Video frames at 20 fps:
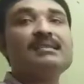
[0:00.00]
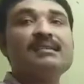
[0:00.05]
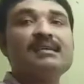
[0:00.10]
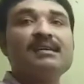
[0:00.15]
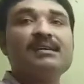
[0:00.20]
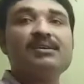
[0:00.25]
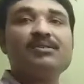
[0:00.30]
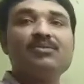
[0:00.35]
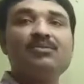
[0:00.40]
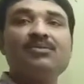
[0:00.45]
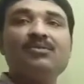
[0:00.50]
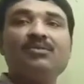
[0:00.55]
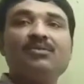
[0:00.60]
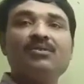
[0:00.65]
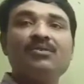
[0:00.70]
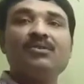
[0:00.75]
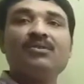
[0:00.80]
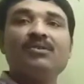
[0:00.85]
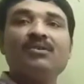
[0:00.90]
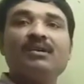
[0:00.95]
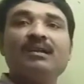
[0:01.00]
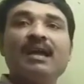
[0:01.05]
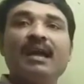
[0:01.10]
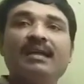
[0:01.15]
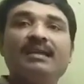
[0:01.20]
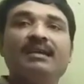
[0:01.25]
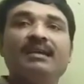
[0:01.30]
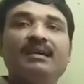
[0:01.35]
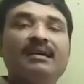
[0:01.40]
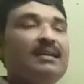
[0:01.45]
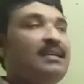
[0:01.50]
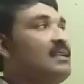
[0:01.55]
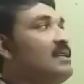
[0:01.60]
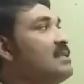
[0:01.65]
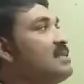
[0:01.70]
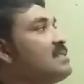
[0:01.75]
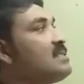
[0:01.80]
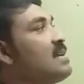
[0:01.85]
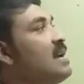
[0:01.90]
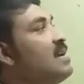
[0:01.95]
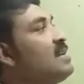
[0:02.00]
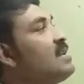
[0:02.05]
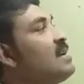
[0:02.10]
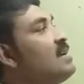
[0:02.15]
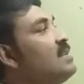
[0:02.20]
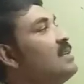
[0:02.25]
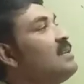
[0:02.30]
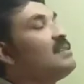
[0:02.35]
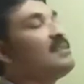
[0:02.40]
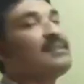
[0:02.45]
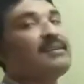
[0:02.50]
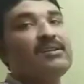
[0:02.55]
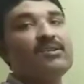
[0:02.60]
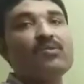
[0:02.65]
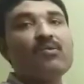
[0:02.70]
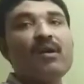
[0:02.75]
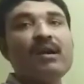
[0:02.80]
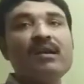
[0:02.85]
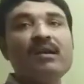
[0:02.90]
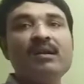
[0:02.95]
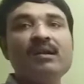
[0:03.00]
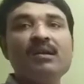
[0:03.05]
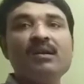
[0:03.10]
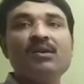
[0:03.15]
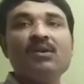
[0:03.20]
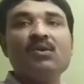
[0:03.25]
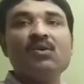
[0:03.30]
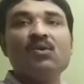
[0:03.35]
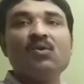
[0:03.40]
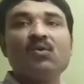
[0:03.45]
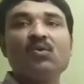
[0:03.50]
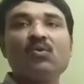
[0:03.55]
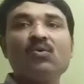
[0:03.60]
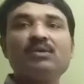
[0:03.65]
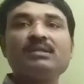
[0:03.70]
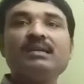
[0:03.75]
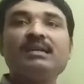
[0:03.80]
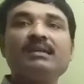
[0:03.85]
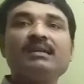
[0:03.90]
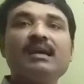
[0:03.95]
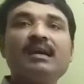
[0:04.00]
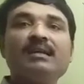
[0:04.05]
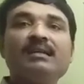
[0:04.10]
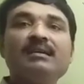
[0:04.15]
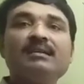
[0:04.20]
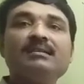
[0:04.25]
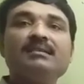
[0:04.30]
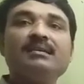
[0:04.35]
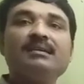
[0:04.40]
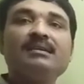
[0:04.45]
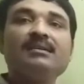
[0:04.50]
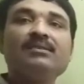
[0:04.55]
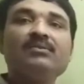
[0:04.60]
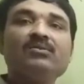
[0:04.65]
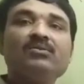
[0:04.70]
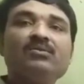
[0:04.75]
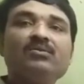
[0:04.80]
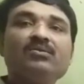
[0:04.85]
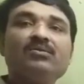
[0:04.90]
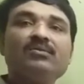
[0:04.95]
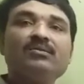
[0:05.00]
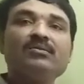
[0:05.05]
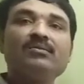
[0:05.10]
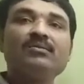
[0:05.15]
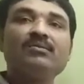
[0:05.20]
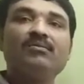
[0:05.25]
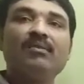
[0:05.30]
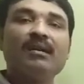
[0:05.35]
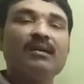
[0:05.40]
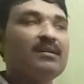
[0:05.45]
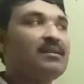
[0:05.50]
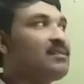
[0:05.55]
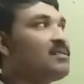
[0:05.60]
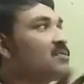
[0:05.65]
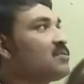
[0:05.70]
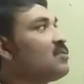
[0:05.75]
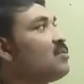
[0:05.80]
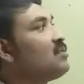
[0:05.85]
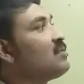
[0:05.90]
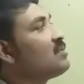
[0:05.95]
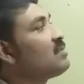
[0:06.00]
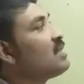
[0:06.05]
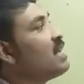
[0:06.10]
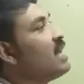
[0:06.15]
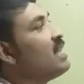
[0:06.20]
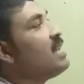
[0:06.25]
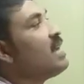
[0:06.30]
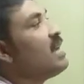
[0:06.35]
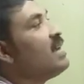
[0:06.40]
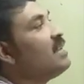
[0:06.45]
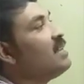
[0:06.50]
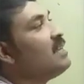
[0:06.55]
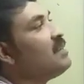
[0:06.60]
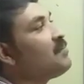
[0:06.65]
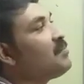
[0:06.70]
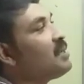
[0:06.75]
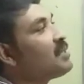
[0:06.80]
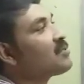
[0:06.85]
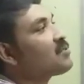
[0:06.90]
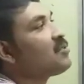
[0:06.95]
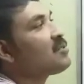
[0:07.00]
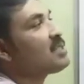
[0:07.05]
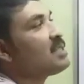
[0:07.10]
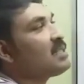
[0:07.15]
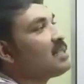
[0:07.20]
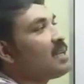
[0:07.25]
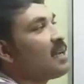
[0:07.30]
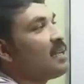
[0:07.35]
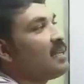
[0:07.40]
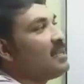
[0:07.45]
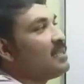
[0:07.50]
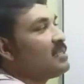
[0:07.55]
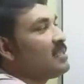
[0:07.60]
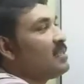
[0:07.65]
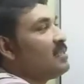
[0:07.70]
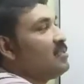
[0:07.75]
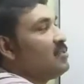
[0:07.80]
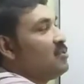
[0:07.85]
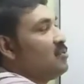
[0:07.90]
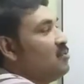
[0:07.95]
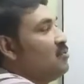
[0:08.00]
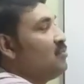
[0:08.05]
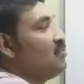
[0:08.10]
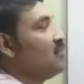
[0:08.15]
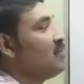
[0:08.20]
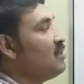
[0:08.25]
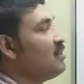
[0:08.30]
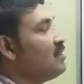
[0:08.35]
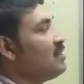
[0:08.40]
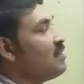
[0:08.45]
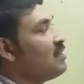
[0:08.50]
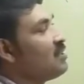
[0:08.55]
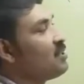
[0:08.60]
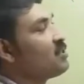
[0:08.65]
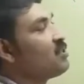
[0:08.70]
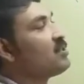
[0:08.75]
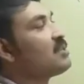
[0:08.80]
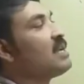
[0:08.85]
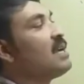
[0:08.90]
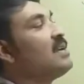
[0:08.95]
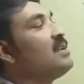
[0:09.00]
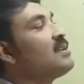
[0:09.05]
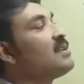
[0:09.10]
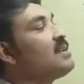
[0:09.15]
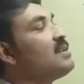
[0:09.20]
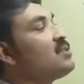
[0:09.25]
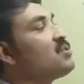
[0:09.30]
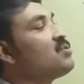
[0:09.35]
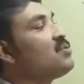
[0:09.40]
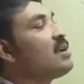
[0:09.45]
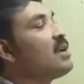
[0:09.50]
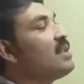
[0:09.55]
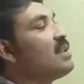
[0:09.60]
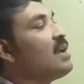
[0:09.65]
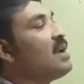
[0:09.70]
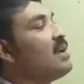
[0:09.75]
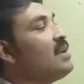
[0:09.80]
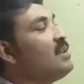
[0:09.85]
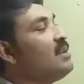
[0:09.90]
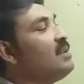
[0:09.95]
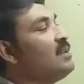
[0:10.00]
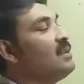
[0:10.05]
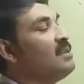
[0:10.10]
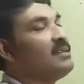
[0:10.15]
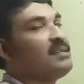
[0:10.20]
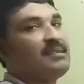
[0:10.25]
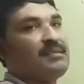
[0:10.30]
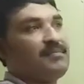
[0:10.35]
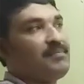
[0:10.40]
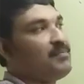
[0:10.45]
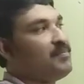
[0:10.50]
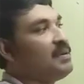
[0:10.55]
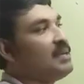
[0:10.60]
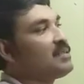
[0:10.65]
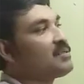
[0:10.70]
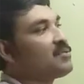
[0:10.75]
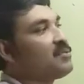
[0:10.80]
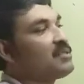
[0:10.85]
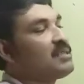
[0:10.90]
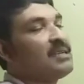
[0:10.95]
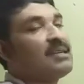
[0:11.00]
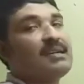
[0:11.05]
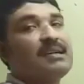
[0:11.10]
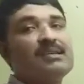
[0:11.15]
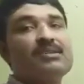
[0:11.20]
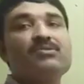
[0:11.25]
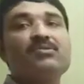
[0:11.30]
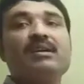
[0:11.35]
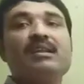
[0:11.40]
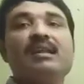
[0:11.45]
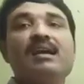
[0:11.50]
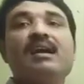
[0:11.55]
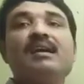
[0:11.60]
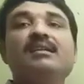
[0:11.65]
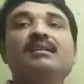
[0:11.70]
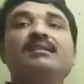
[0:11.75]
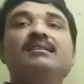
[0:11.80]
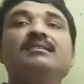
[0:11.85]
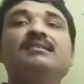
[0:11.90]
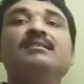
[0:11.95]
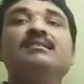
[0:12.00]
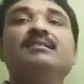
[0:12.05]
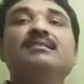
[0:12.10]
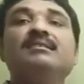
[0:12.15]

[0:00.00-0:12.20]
equal to 90 degree. Sin 90 is equal to 1, cosec 90 is equal to 1. So sin 90 plus cosec 90 is equal to 2. So sin raised to n 90 plus cosec raised to n 90